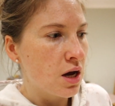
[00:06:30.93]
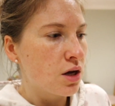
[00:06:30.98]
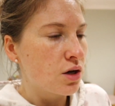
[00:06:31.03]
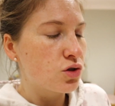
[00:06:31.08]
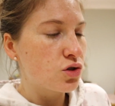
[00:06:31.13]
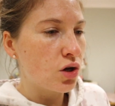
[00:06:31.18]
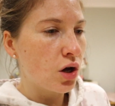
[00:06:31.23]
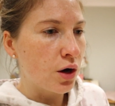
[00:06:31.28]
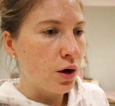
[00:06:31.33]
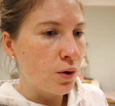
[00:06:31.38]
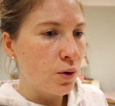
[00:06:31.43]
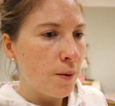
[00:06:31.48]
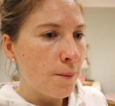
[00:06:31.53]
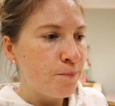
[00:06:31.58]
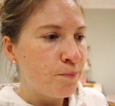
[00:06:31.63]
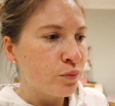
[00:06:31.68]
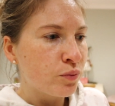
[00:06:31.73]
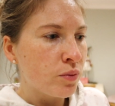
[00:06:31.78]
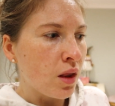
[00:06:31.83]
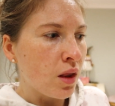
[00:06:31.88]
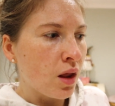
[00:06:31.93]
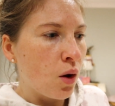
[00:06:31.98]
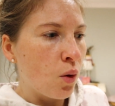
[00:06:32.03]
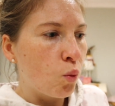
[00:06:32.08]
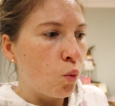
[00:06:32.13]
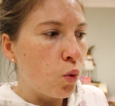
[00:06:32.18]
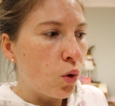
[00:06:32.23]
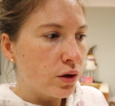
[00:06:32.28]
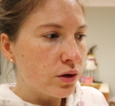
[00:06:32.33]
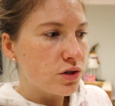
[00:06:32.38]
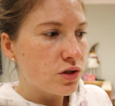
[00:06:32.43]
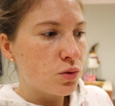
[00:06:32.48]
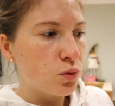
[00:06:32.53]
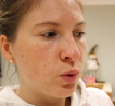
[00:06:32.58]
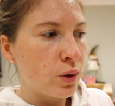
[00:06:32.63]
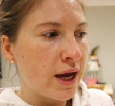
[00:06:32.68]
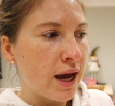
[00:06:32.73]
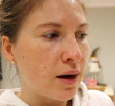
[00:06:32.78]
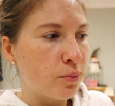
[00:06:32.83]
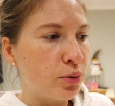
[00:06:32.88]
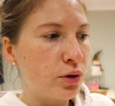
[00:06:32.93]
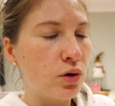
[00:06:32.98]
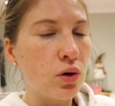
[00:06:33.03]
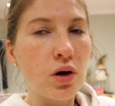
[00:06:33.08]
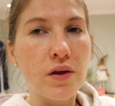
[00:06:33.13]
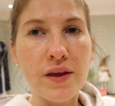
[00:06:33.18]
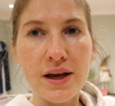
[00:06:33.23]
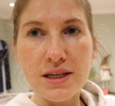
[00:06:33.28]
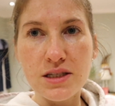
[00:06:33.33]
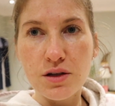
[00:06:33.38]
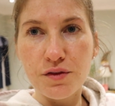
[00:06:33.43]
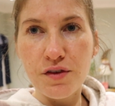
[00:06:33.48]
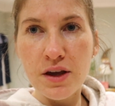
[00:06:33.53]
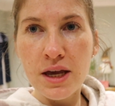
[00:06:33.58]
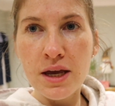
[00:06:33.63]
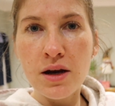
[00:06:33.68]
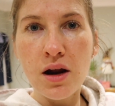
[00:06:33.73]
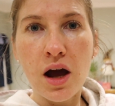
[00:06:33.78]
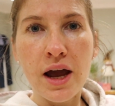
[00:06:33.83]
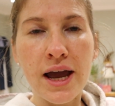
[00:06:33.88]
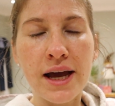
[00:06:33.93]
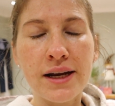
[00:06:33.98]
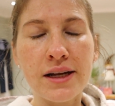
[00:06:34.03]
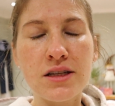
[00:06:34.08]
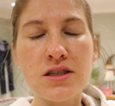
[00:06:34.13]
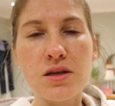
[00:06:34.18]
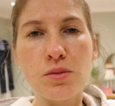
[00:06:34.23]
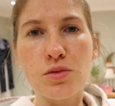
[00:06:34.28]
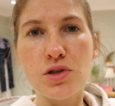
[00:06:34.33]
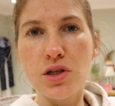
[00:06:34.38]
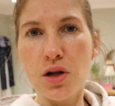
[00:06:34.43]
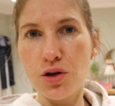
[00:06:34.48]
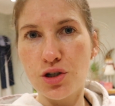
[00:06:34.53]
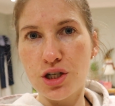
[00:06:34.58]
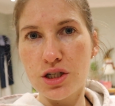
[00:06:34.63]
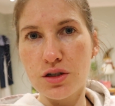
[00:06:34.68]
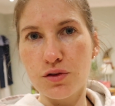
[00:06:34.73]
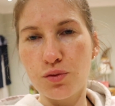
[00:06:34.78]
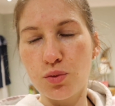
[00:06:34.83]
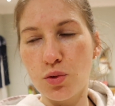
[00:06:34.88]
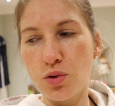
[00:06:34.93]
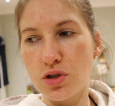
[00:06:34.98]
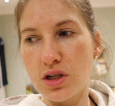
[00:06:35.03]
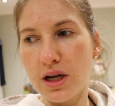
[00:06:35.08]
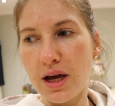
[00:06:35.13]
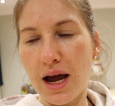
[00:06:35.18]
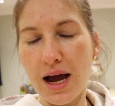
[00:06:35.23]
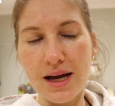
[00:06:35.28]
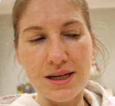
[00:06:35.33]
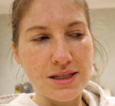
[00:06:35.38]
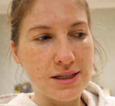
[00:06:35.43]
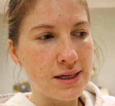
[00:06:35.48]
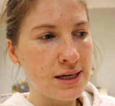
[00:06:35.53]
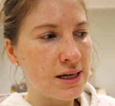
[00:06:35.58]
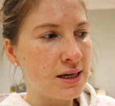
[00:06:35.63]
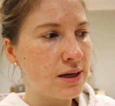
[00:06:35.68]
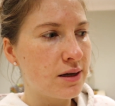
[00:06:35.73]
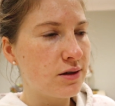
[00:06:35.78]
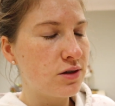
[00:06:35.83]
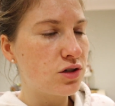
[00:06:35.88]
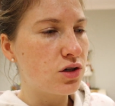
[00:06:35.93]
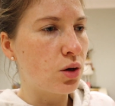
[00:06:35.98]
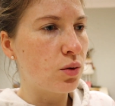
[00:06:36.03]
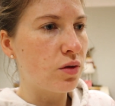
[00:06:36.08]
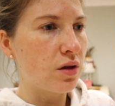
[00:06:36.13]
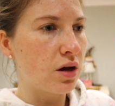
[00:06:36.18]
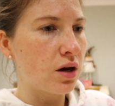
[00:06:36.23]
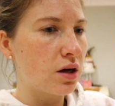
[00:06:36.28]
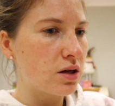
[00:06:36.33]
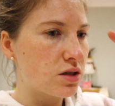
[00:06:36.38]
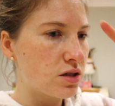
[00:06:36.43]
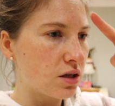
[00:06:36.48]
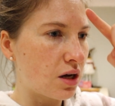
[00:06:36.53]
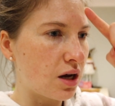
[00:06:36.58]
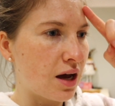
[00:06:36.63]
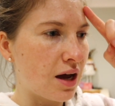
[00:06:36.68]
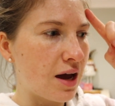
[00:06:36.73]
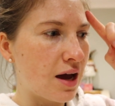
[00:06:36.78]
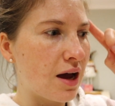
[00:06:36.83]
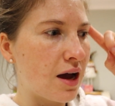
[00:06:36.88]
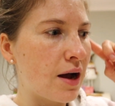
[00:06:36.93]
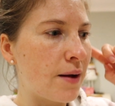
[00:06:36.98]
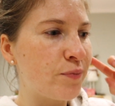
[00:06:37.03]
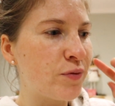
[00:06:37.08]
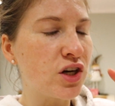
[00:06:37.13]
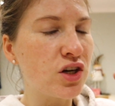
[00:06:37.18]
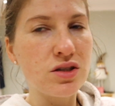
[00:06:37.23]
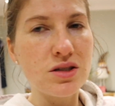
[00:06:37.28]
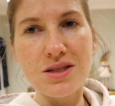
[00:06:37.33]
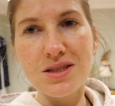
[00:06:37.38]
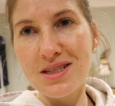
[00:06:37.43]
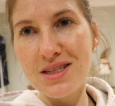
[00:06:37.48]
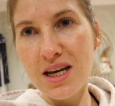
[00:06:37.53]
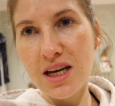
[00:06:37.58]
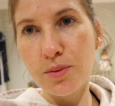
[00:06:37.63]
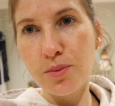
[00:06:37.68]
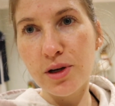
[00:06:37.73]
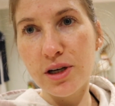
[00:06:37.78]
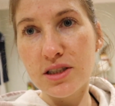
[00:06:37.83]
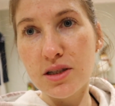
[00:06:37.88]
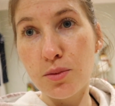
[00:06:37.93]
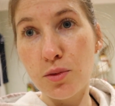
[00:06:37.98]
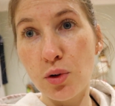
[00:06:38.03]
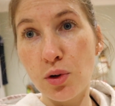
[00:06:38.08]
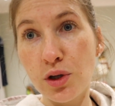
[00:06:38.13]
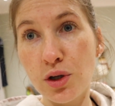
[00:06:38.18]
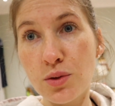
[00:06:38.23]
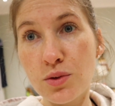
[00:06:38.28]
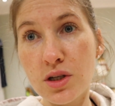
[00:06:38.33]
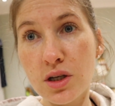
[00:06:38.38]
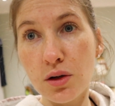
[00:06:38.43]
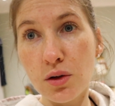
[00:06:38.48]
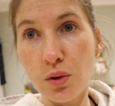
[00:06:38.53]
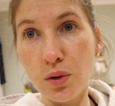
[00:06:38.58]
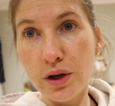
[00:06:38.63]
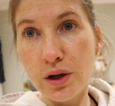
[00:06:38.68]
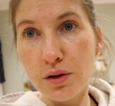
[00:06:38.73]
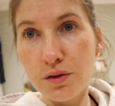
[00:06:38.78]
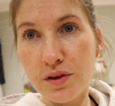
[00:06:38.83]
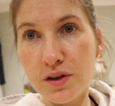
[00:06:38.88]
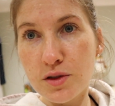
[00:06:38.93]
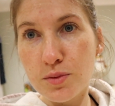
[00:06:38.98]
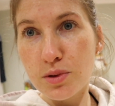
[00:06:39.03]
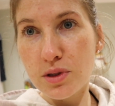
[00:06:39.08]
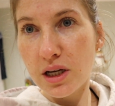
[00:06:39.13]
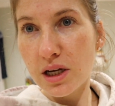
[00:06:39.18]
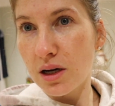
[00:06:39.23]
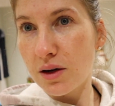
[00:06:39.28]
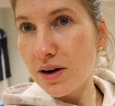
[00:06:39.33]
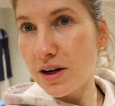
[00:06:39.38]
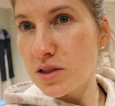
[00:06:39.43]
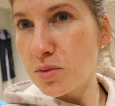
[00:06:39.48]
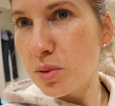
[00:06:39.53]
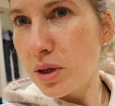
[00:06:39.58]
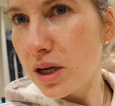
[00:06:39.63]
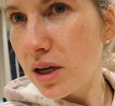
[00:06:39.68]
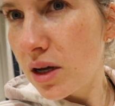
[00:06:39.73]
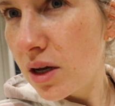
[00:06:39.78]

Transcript: So once we had put all of that stuff in, I added some sloshes of water as needed so that it doesn't stick, because I'm not using oil for this particular recipe.